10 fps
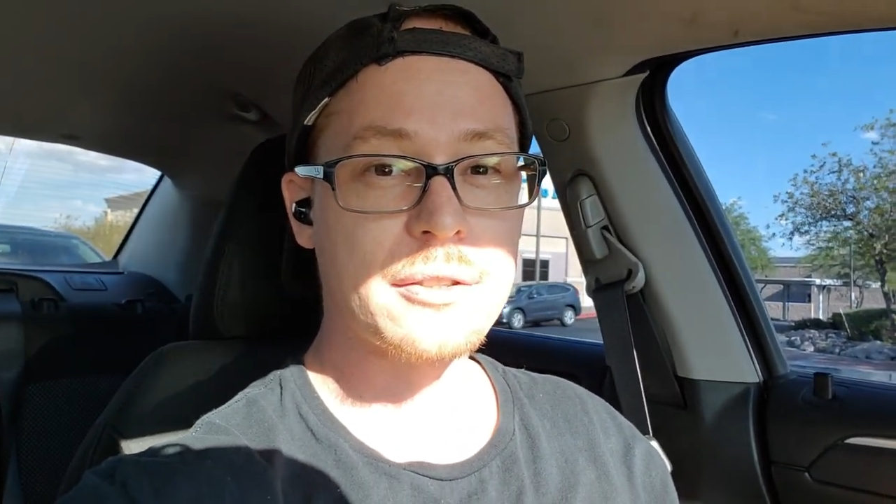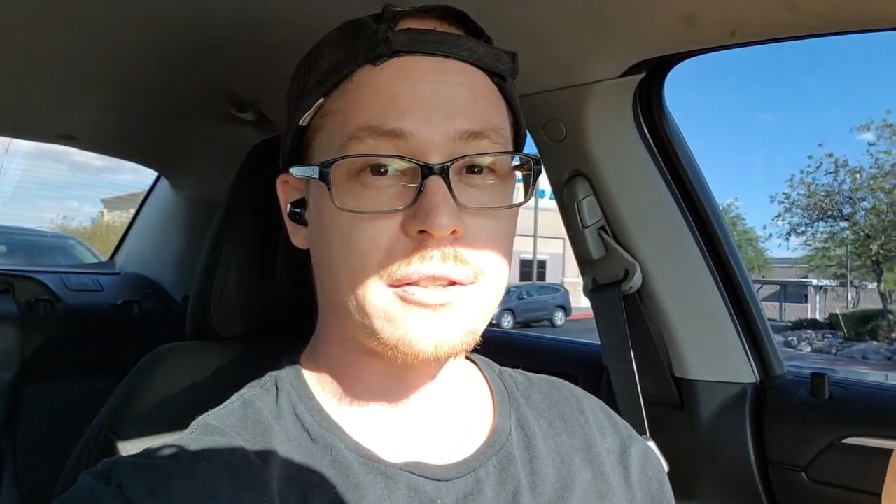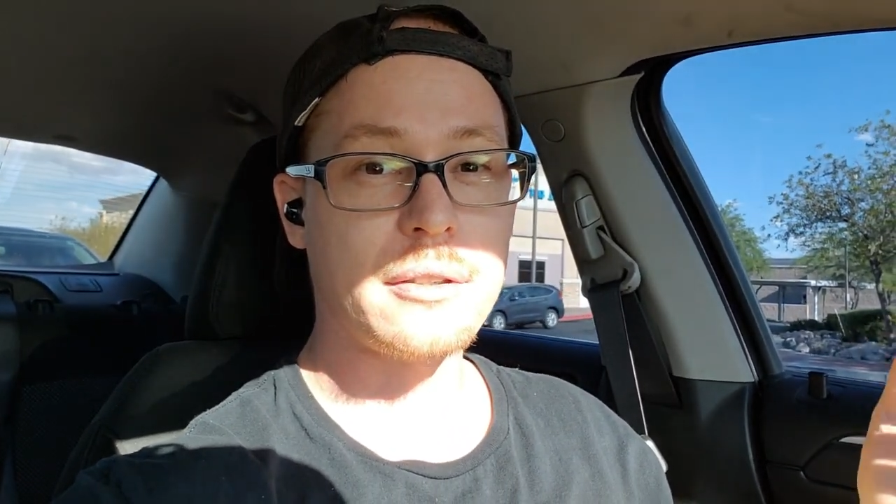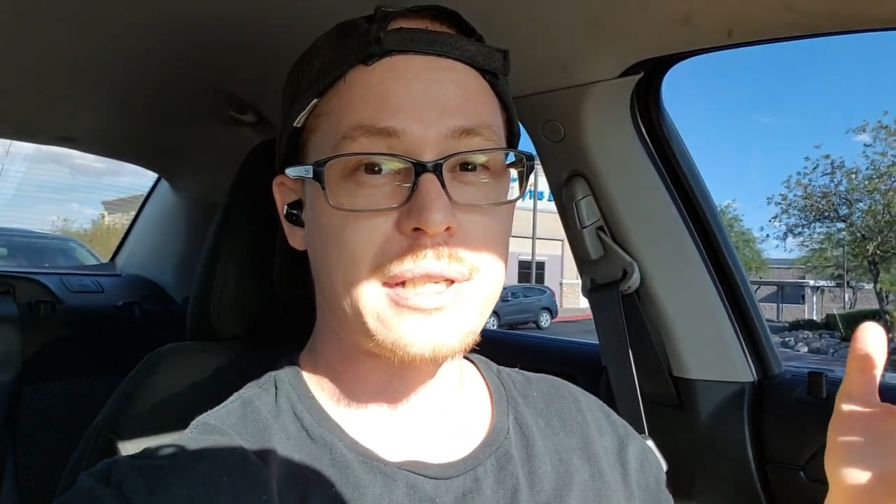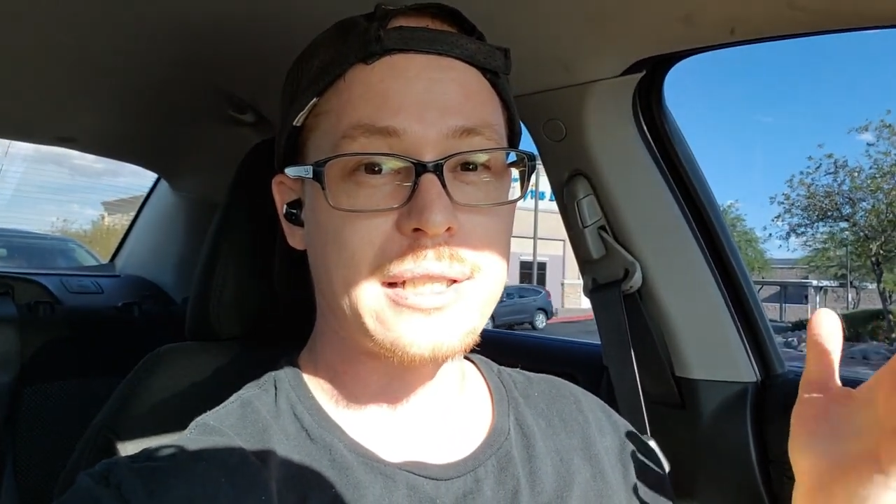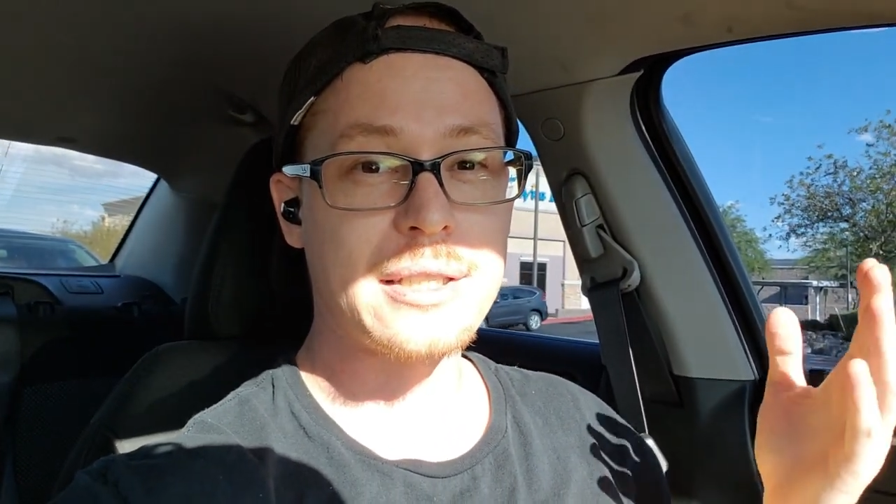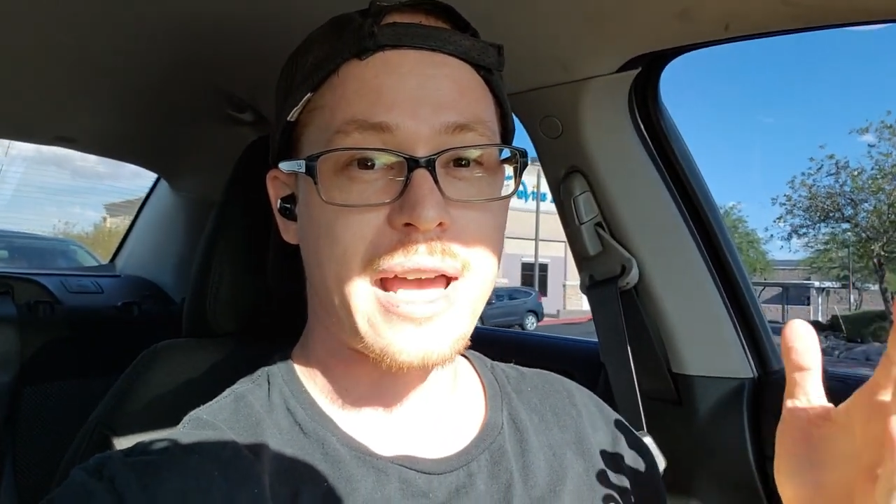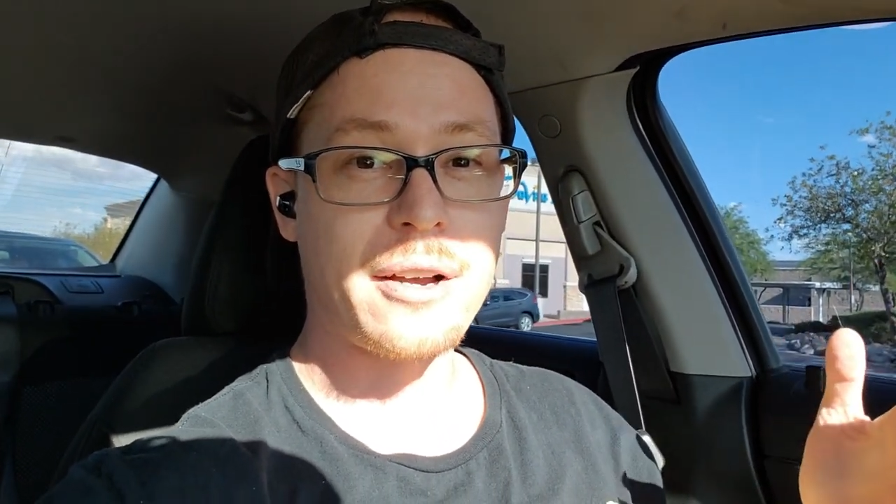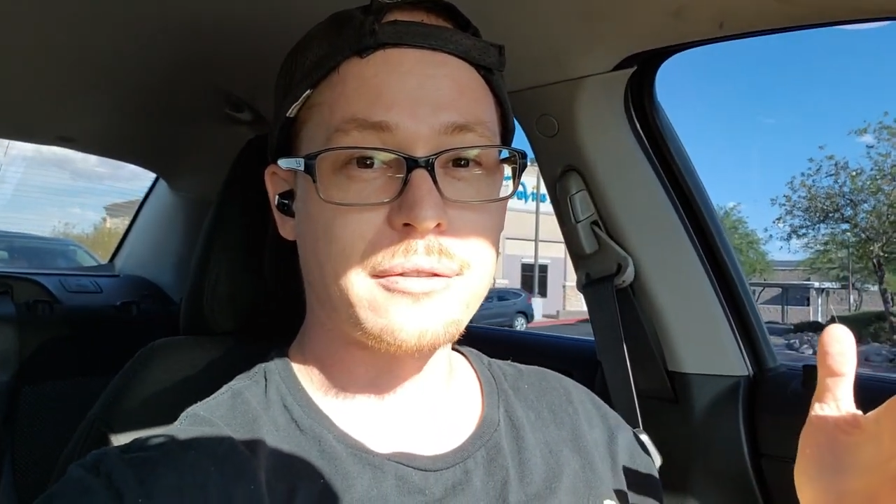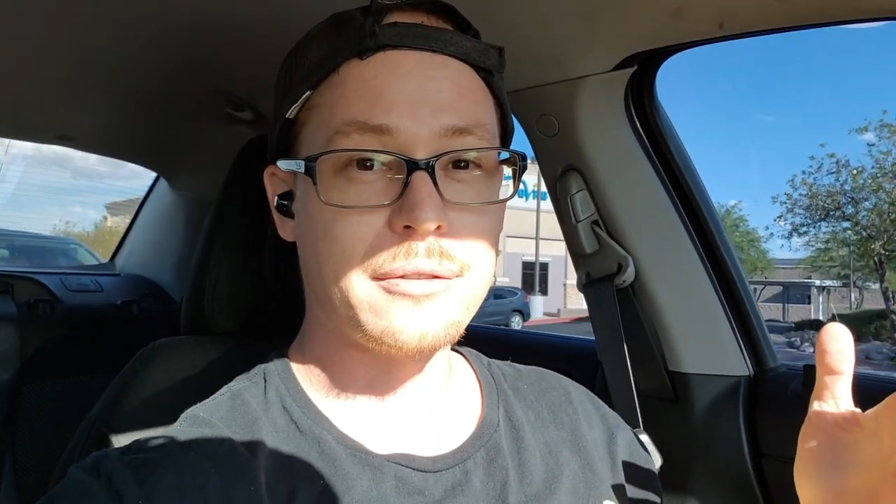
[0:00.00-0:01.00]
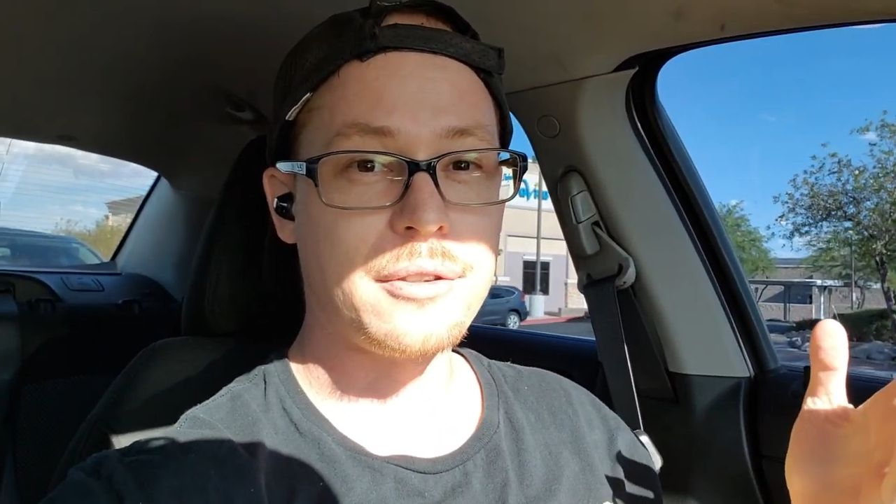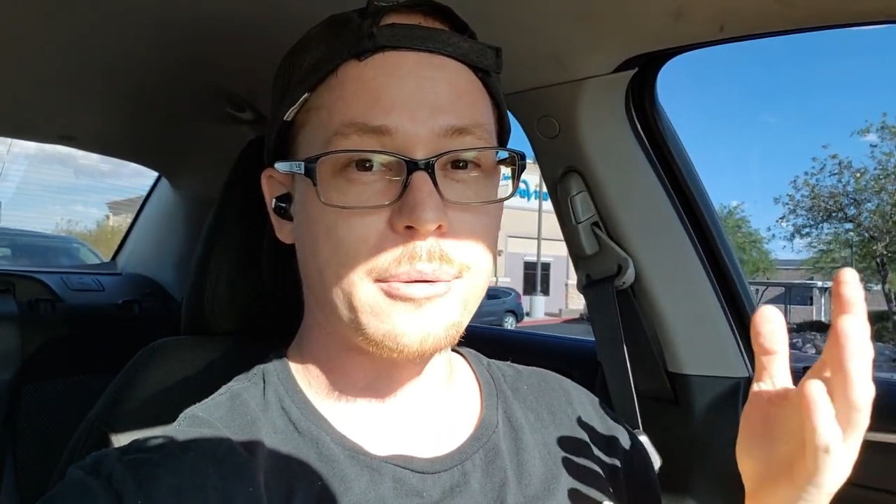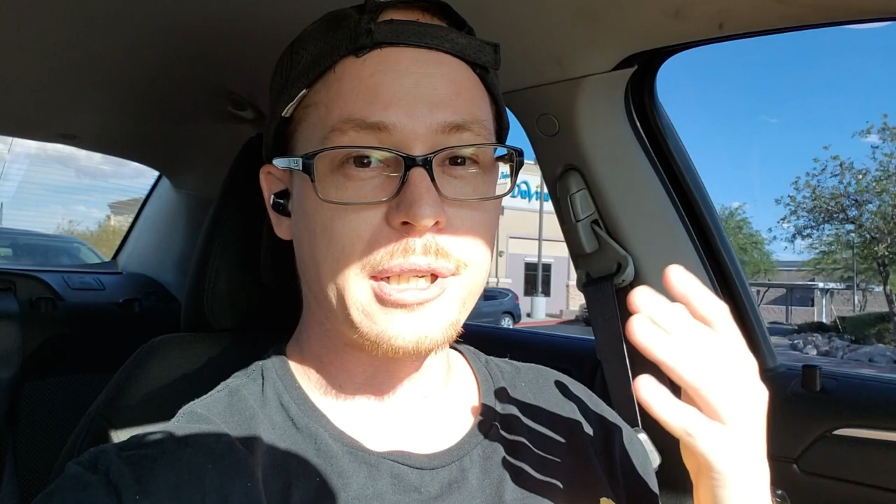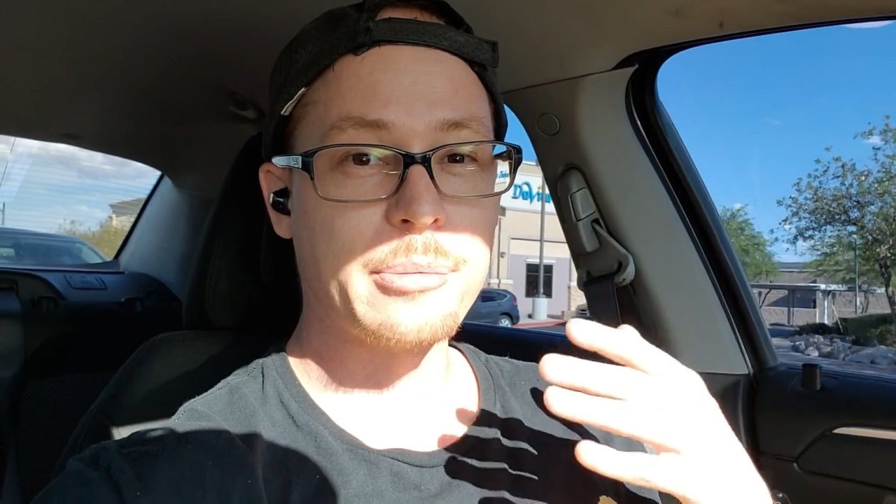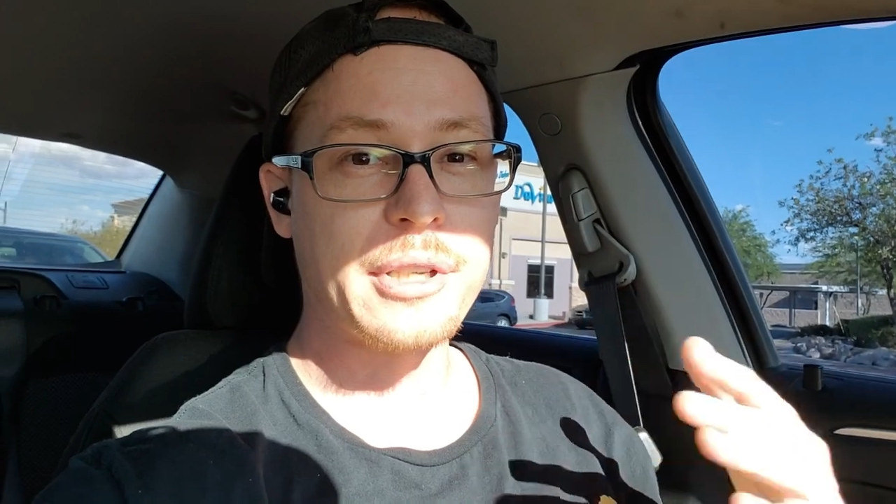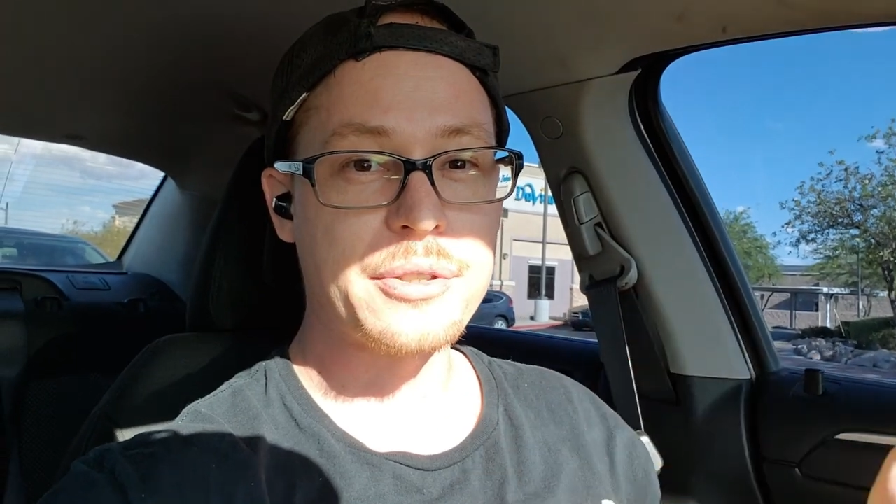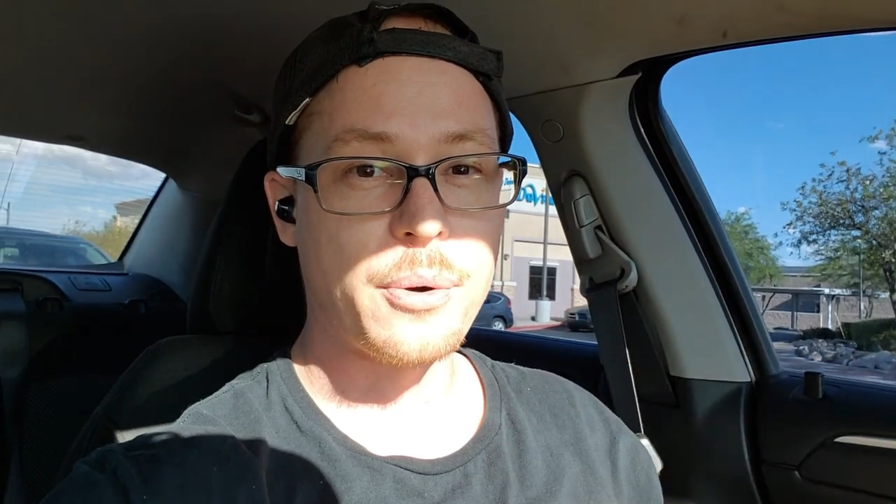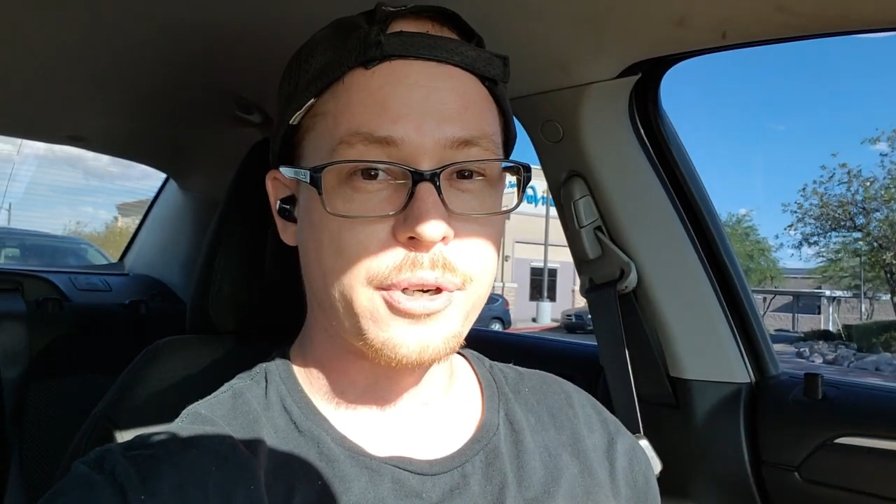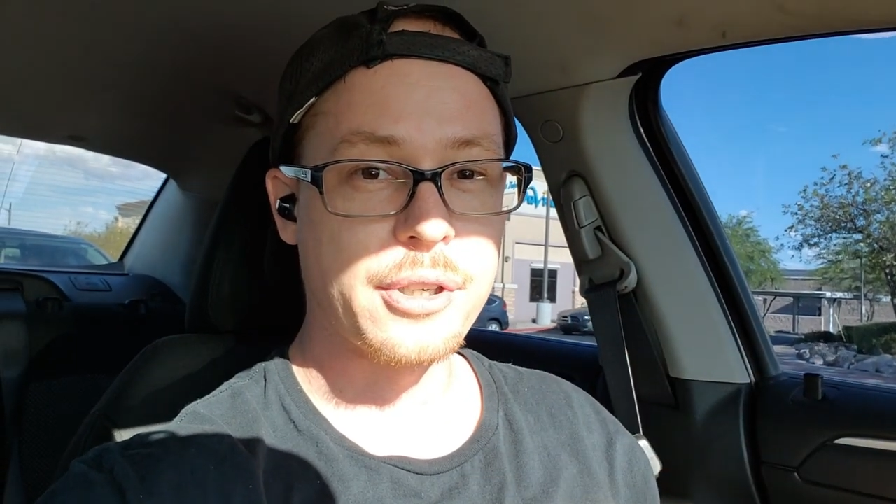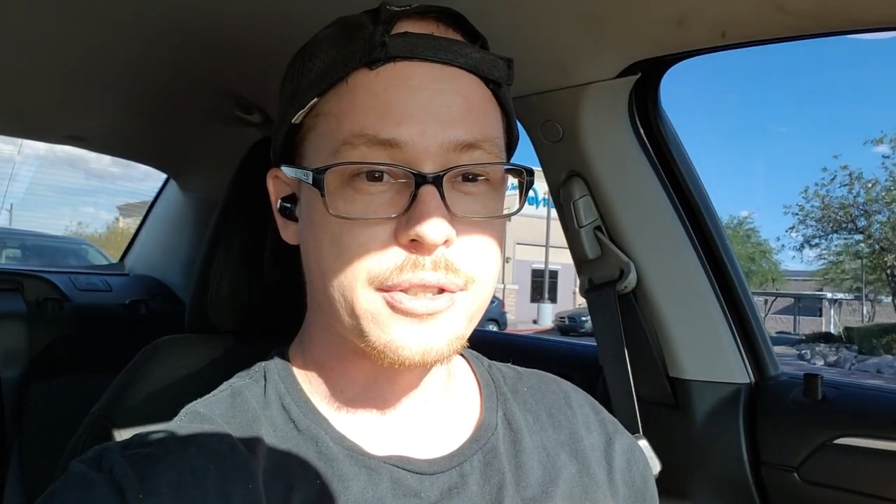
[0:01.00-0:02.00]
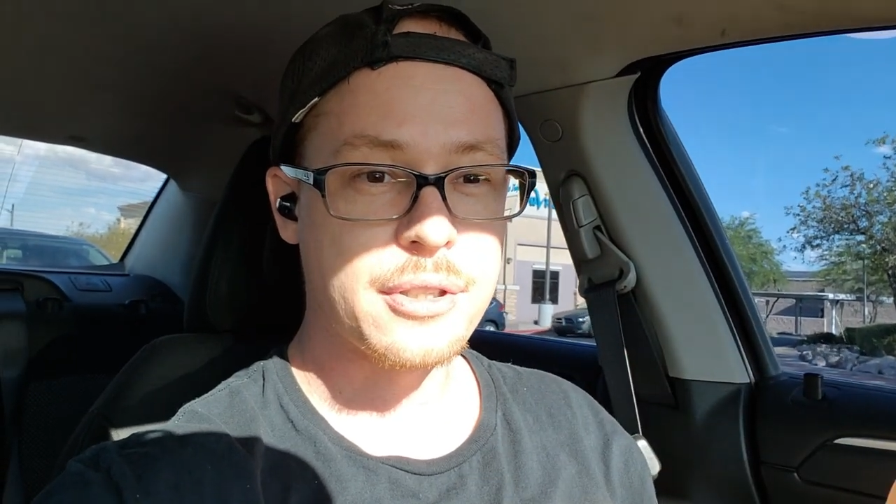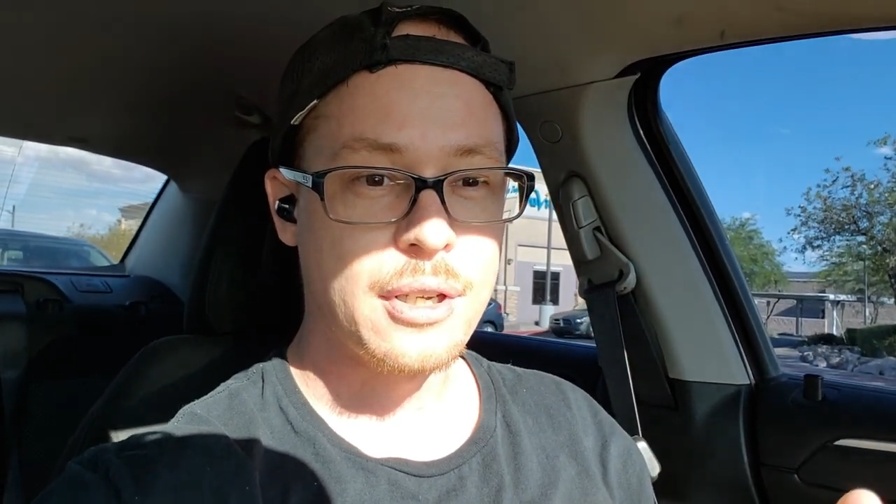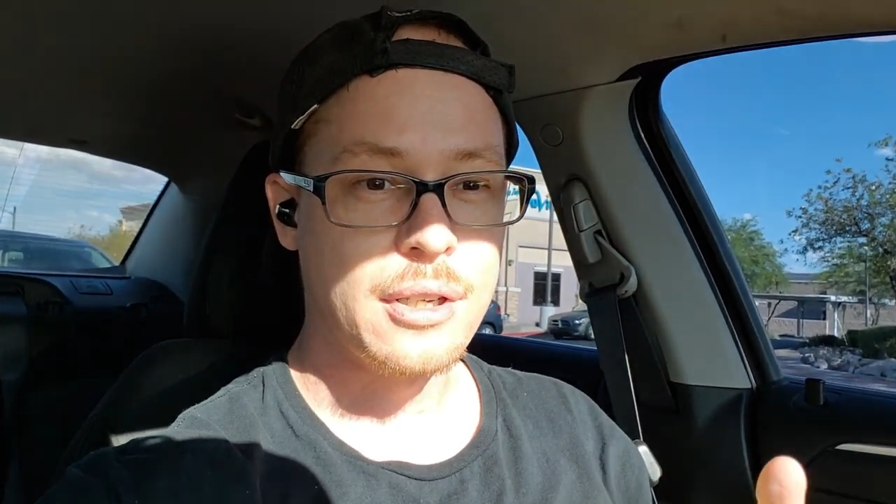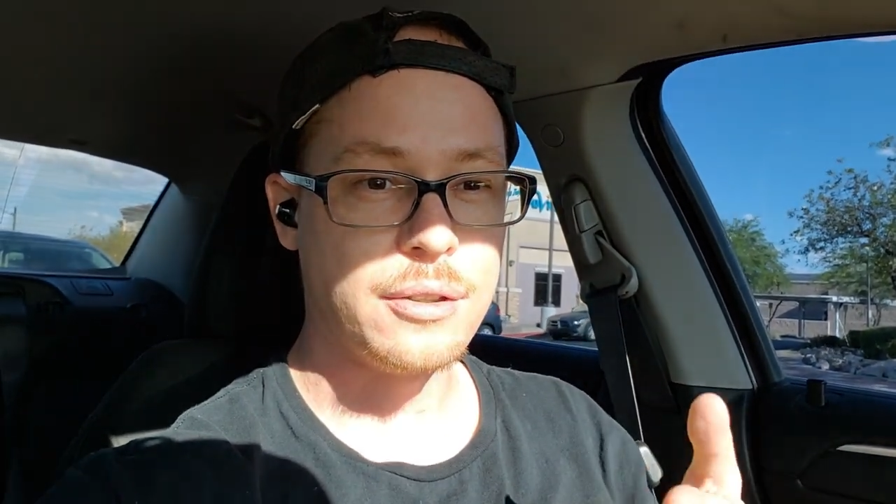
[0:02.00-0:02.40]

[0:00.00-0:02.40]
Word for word: So it's down, nobody can place orders,